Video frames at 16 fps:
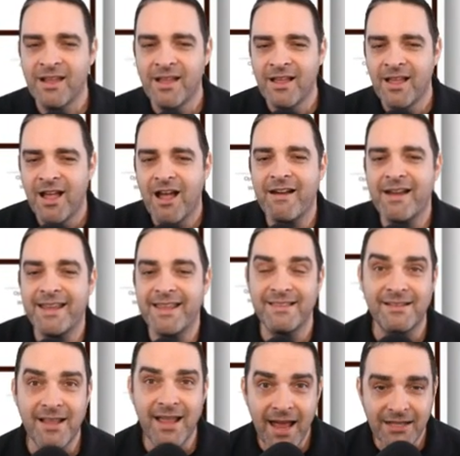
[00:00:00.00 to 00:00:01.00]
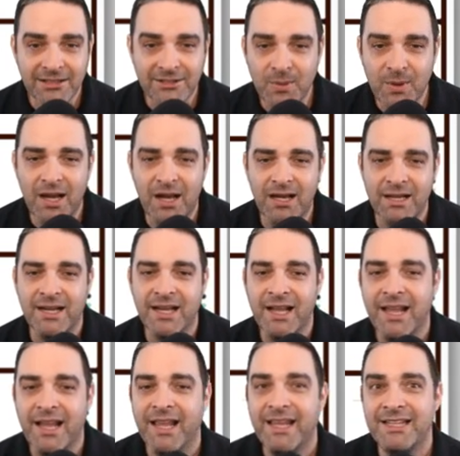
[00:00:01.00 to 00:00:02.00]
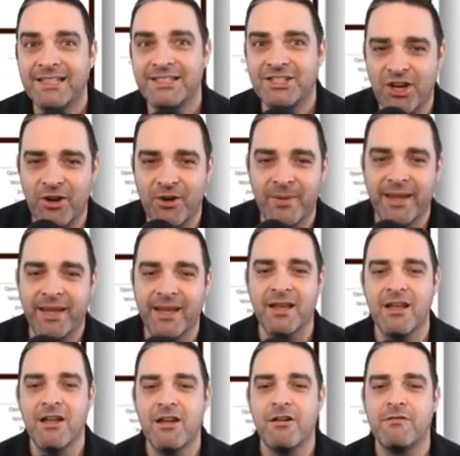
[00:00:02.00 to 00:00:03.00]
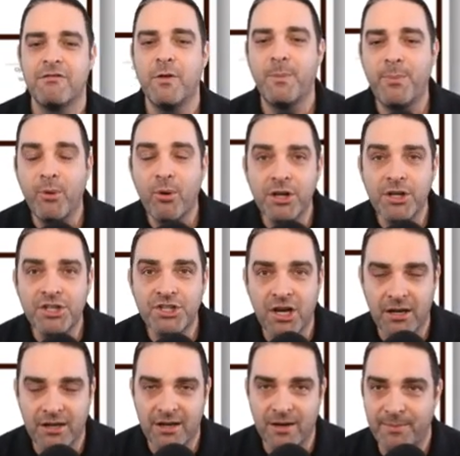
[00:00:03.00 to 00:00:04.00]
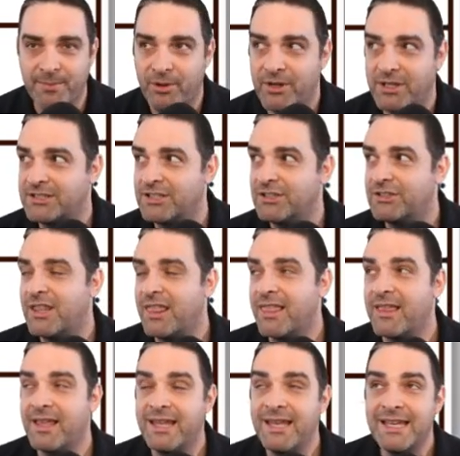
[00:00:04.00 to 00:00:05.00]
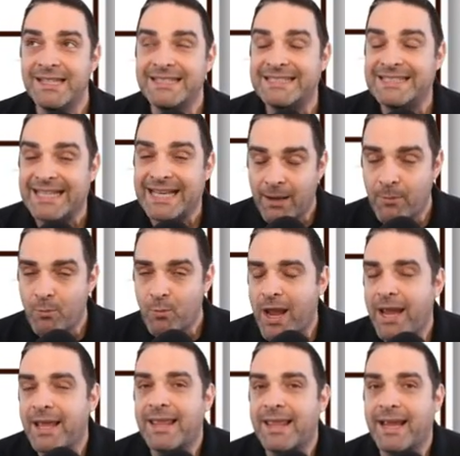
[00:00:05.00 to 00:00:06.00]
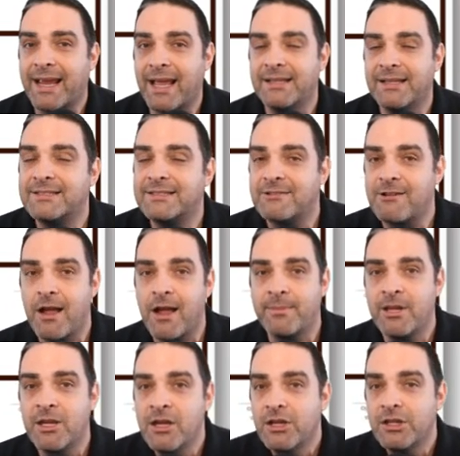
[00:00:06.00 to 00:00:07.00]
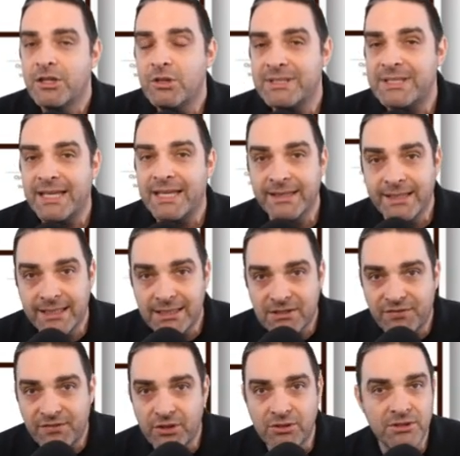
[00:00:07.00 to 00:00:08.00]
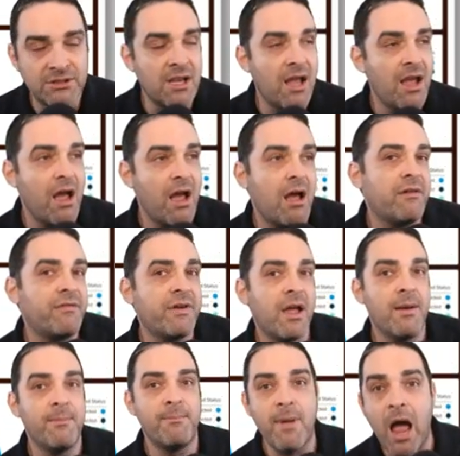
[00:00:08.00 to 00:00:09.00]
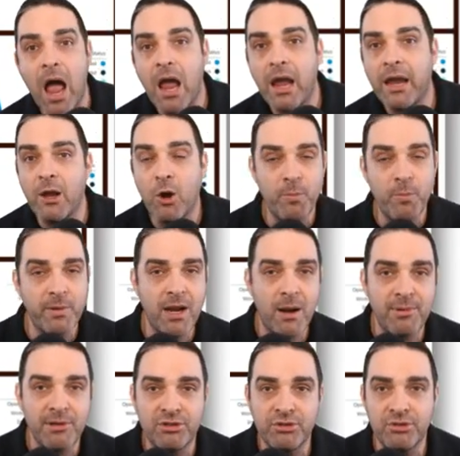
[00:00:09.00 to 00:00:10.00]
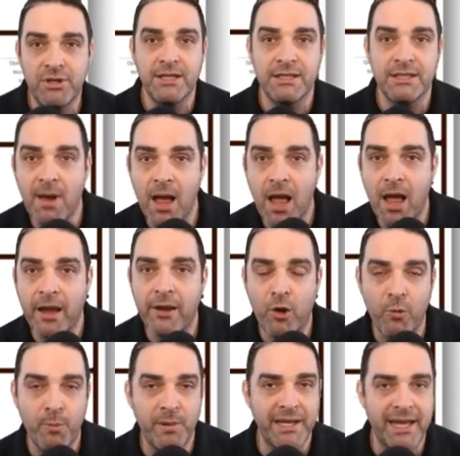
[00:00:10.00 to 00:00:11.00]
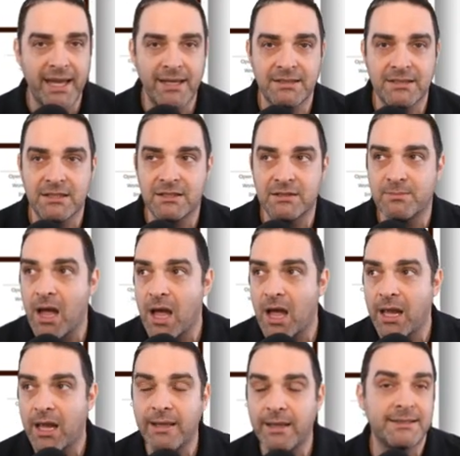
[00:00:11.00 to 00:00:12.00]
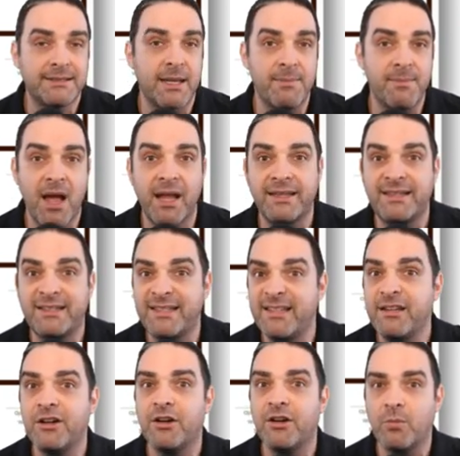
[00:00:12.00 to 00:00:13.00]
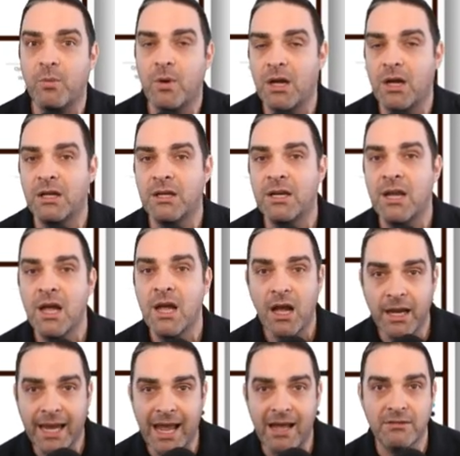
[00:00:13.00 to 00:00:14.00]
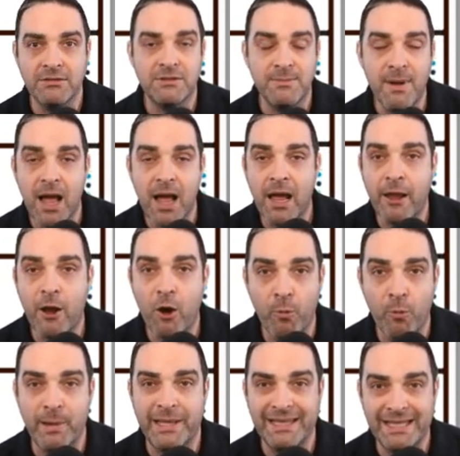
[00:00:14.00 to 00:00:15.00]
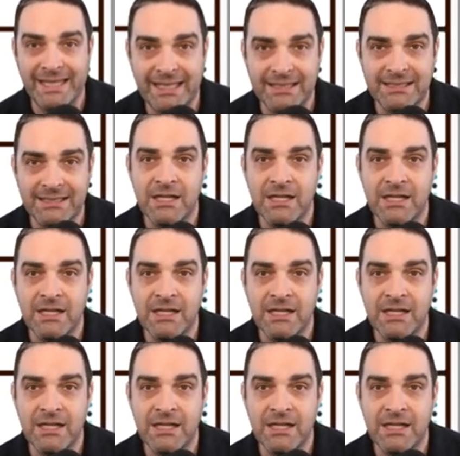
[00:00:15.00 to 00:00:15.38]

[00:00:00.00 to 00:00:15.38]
All right, and the last one is showing report chart components. So in the same way, like I described, using list views of my open opportunities, my open cases, my, let's say, my tier 1 accounts, my open leads.